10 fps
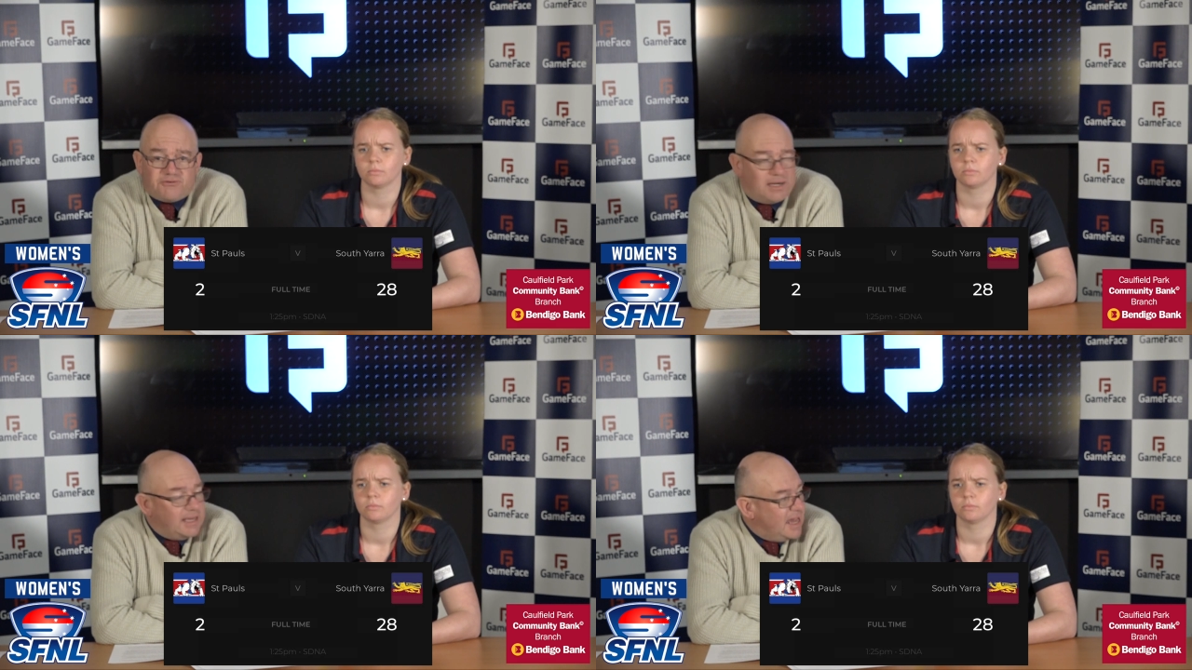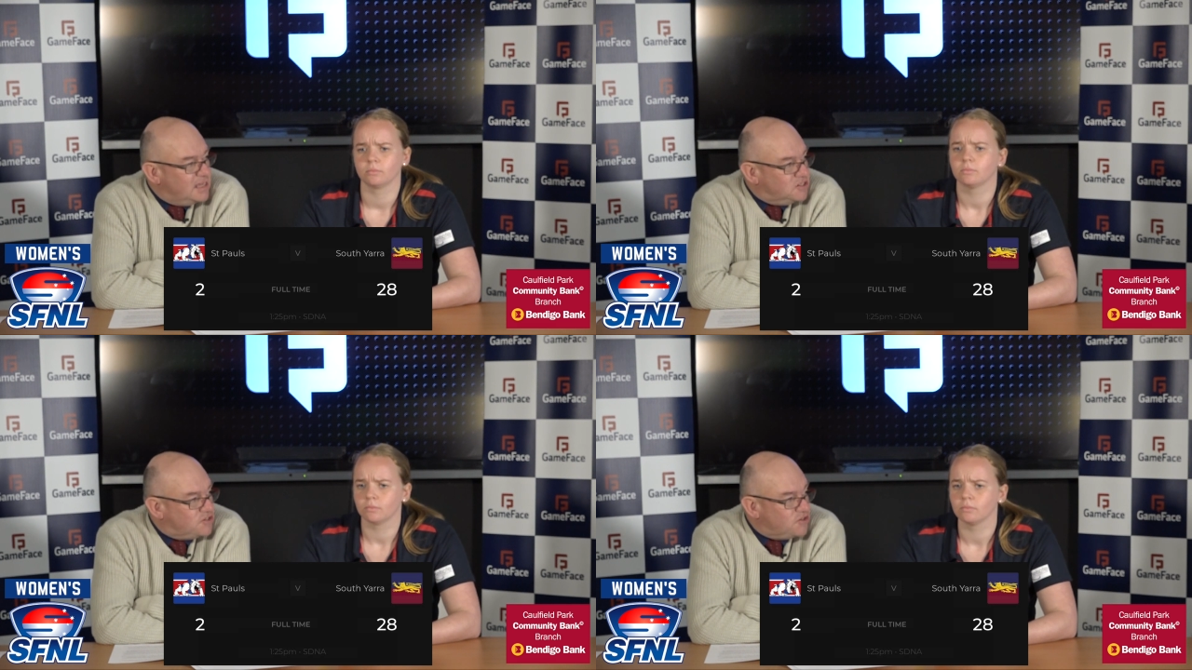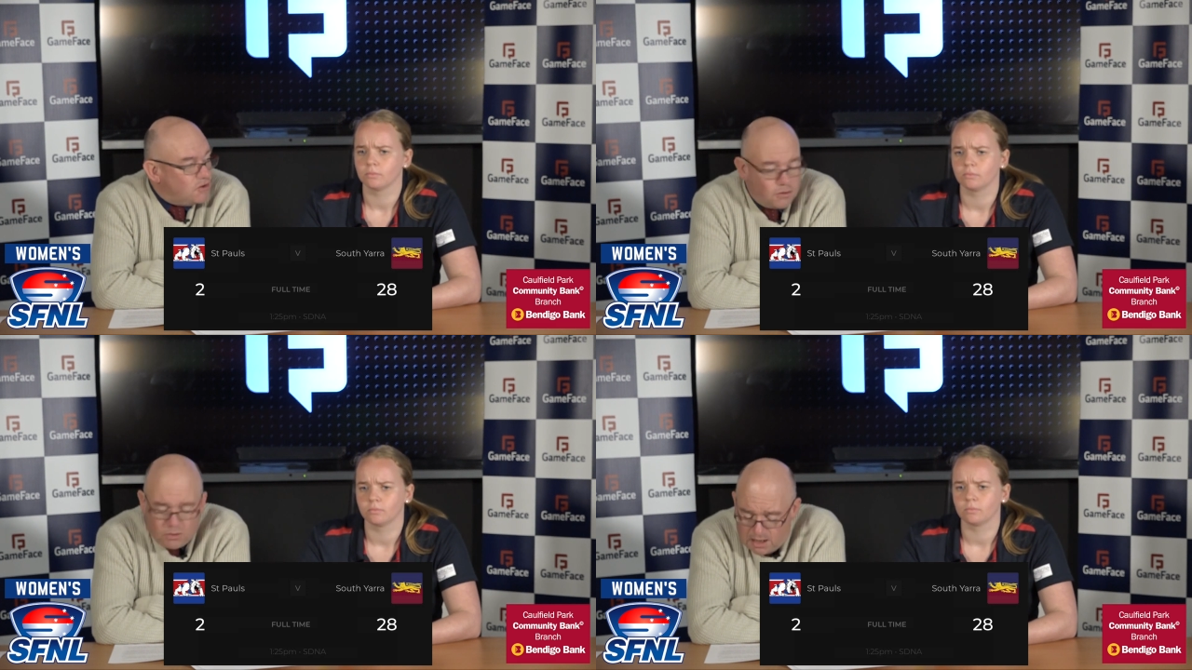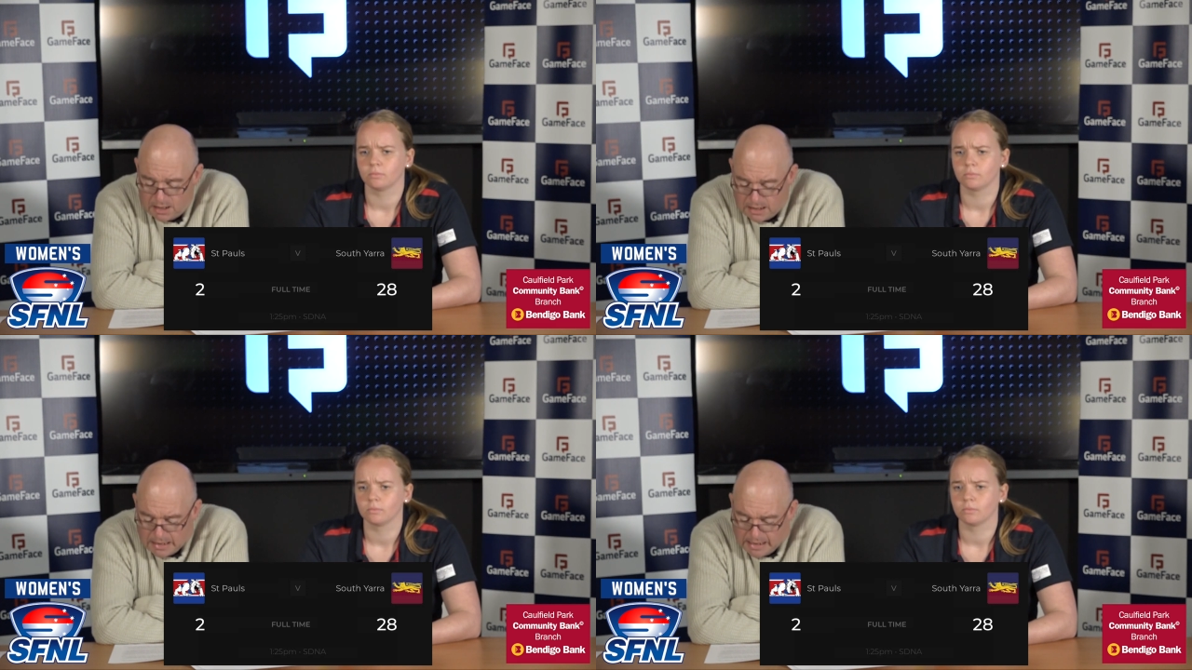Speaker 1: 28 to
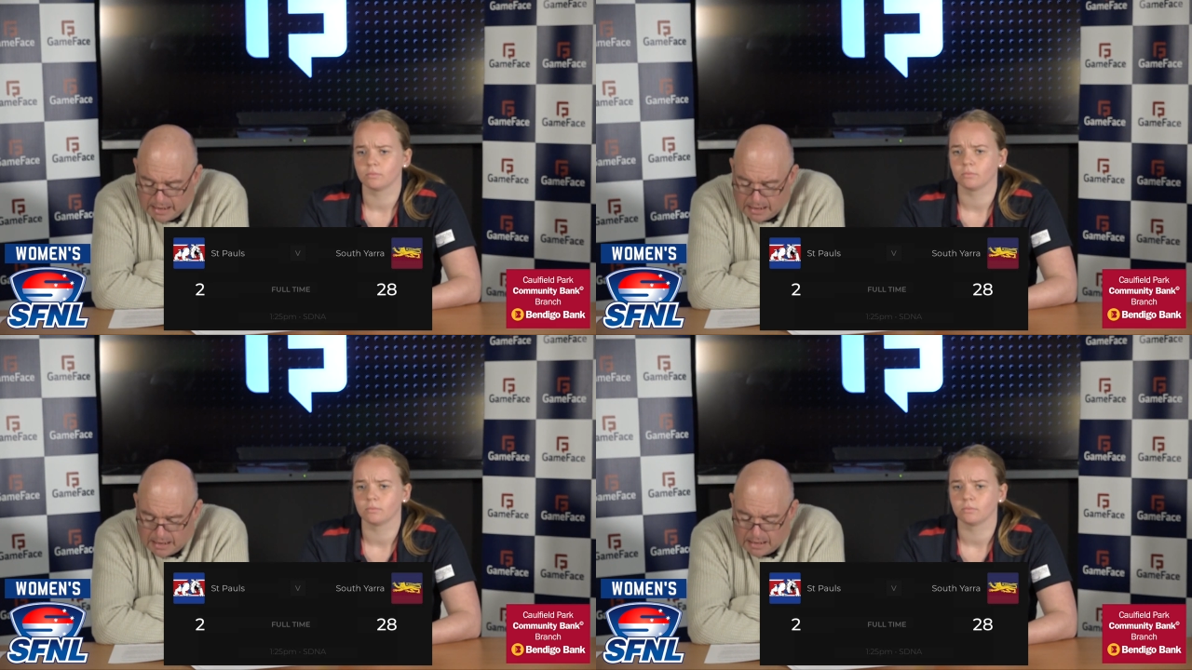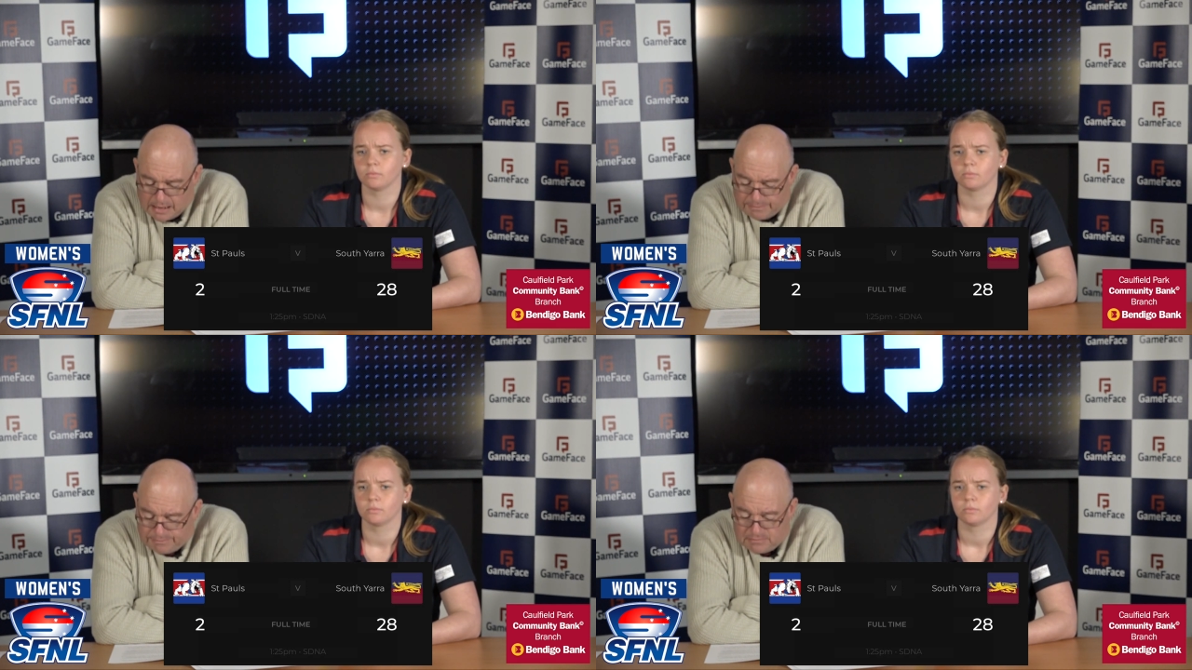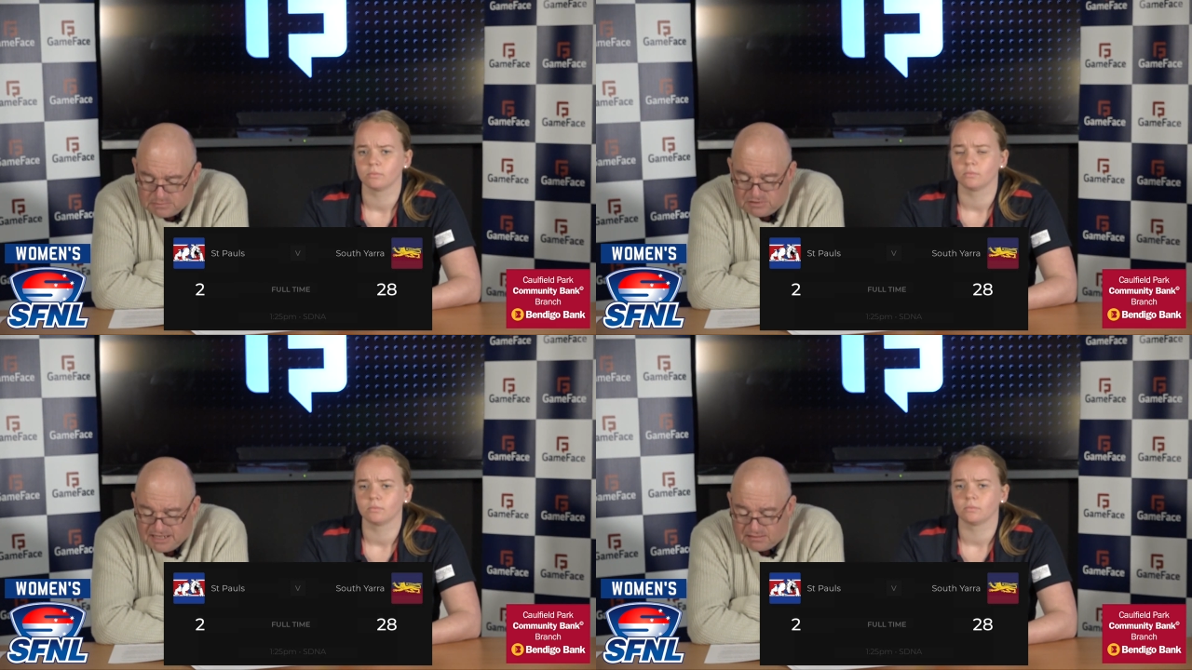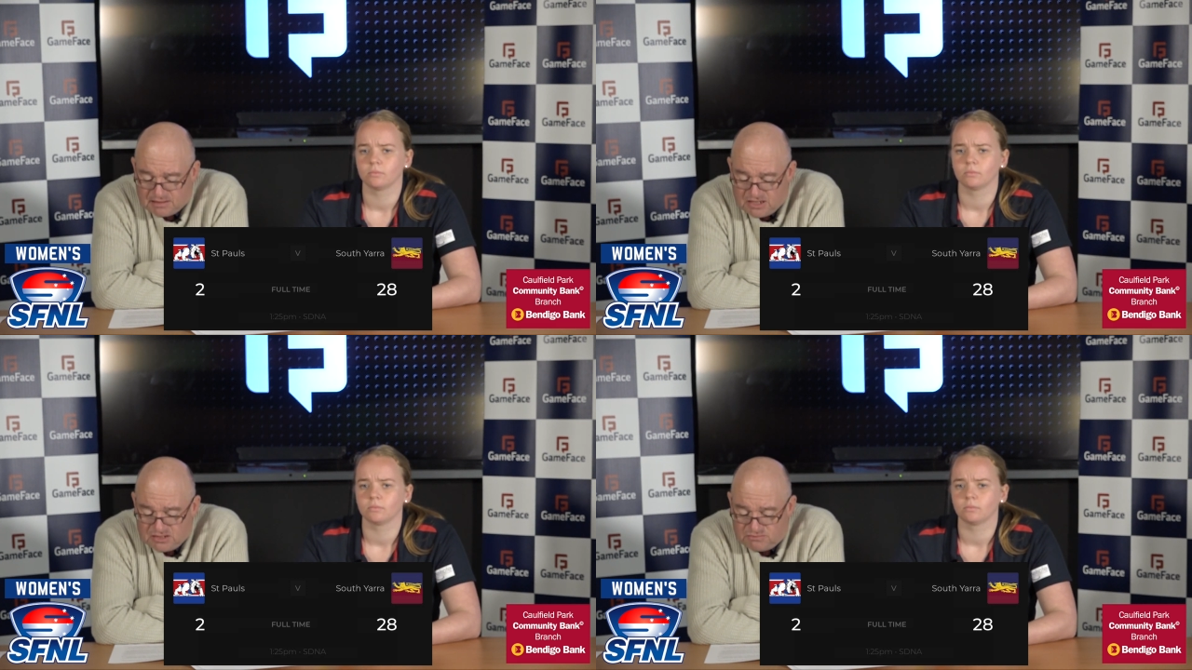2. Um,
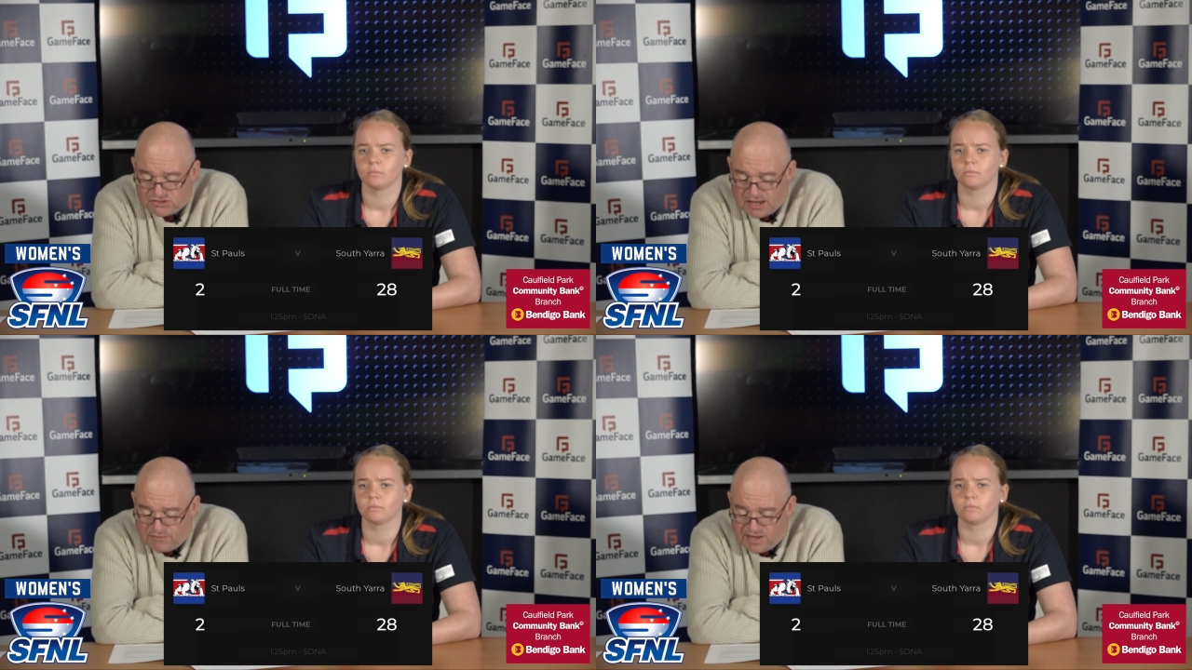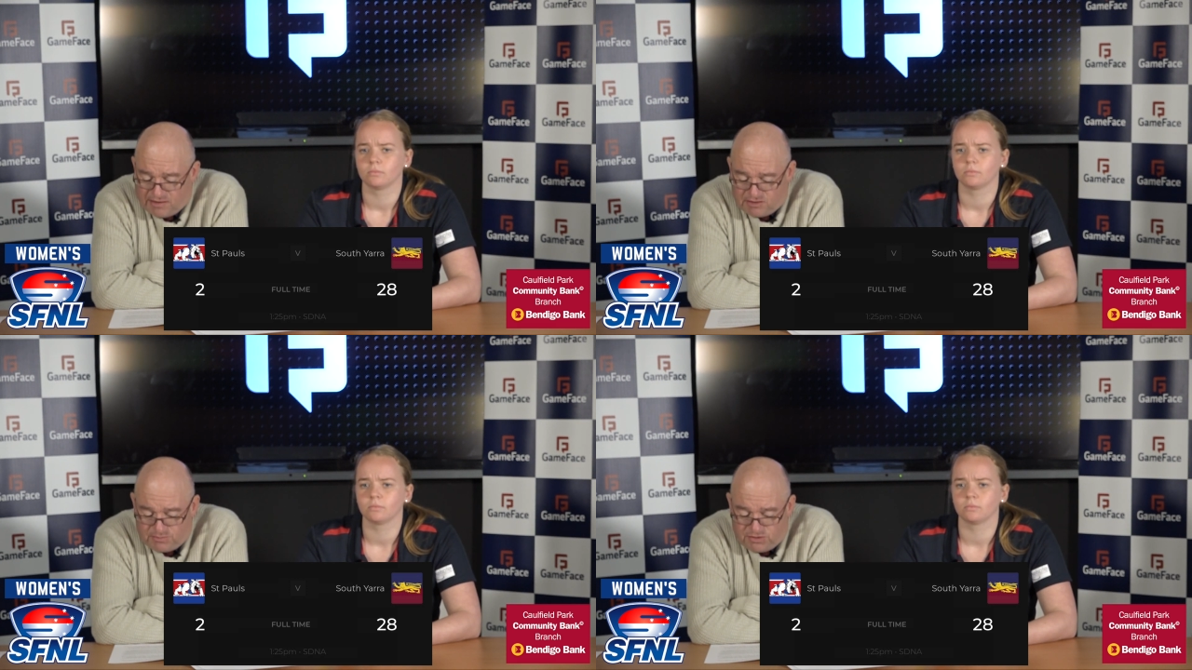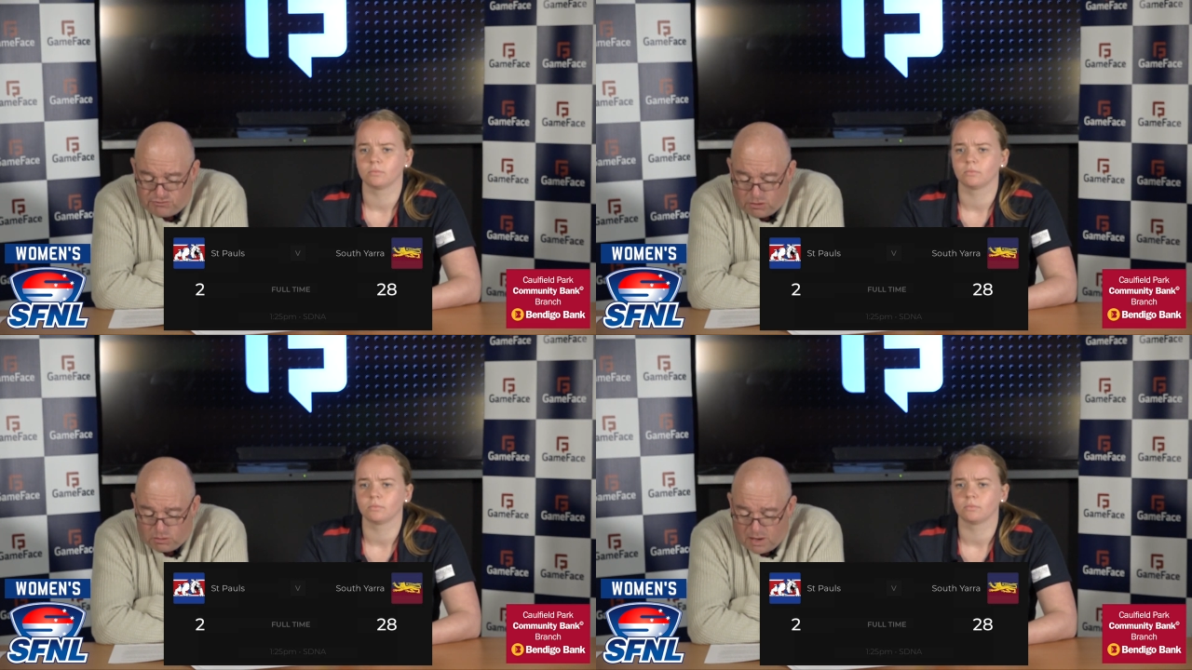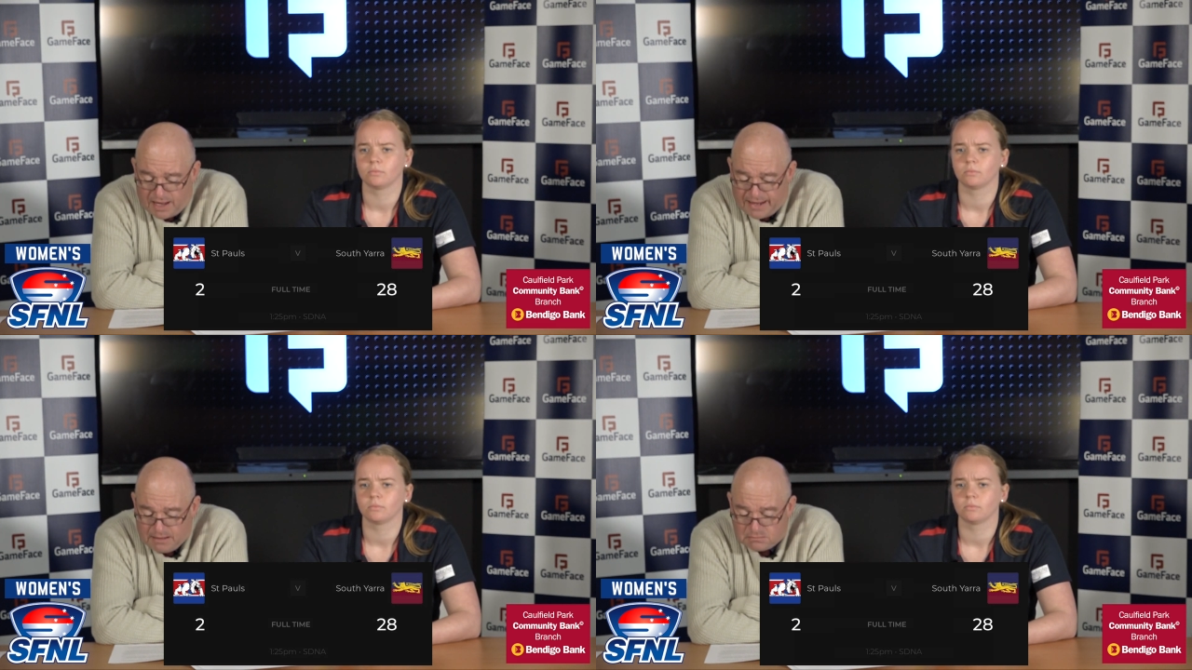Dingley, South Yarra, the
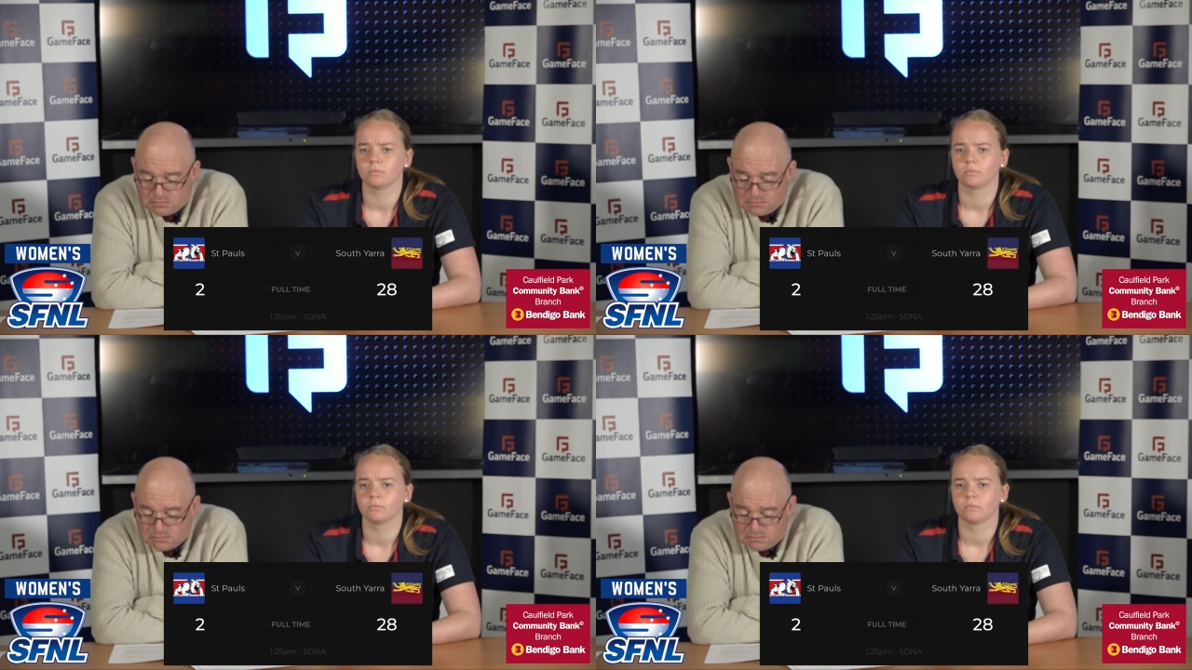runaway